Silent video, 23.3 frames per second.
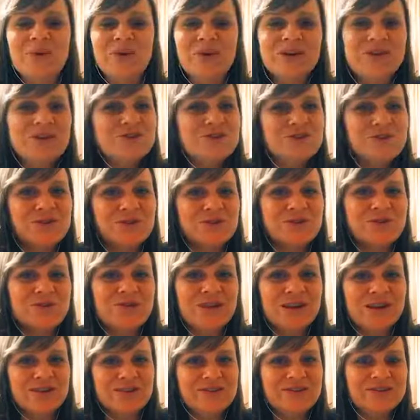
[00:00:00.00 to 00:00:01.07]
going to talk for
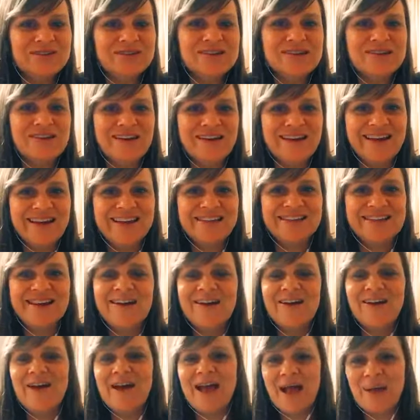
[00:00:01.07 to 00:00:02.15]
very long tonight.
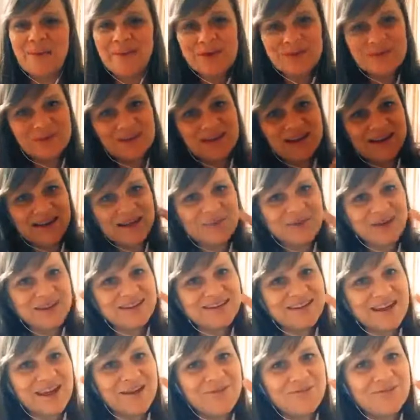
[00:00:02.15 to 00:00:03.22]
I am completing my
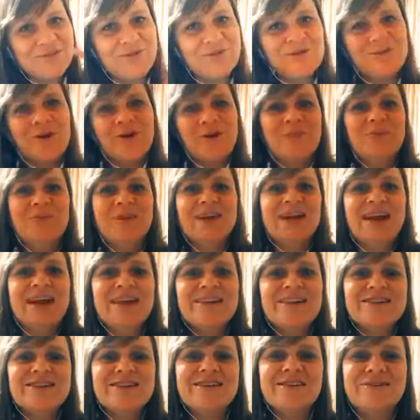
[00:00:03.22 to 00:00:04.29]
day four
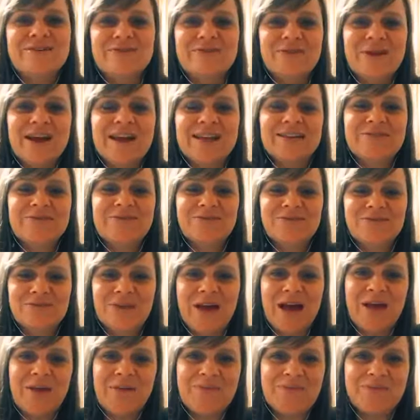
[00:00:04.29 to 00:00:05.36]
obligation of my
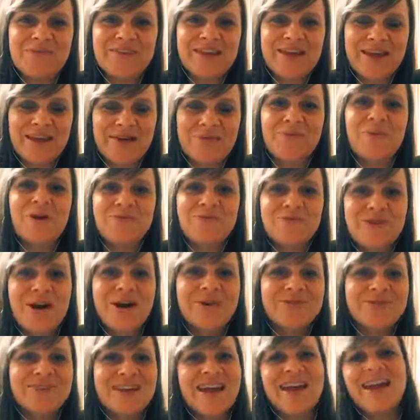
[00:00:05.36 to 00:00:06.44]
um, of my
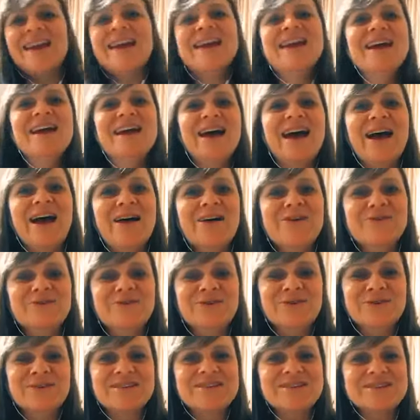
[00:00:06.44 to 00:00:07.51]
five day uh,
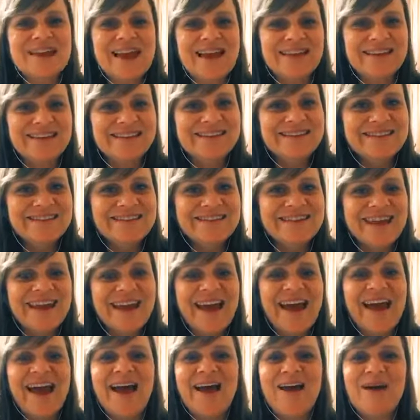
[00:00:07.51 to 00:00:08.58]
vlog challenge.
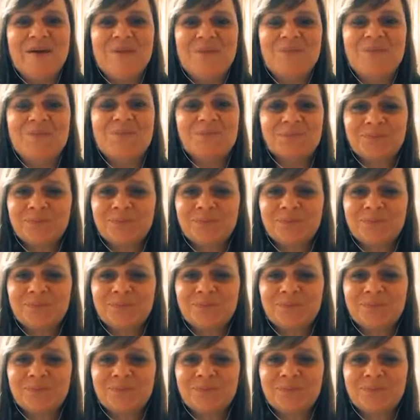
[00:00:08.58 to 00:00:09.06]
Um,